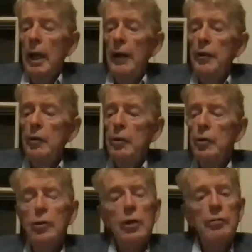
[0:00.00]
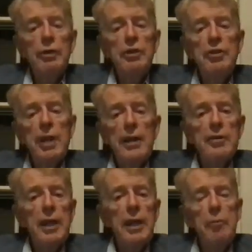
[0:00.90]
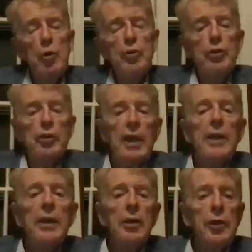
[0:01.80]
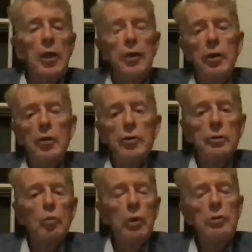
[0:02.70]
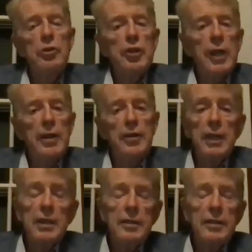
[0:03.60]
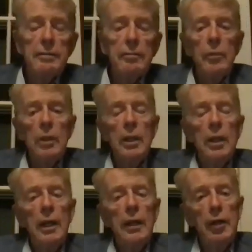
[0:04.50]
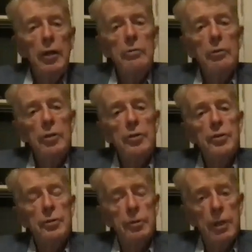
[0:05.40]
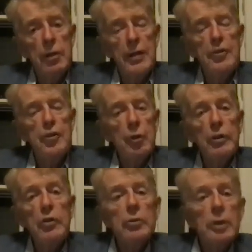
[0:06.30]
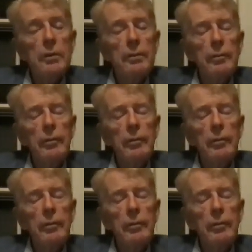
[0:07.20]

And there were two countries that actually had most of the data on the Arctic Ocean. One was the United States, and the other was the then Soviet Union.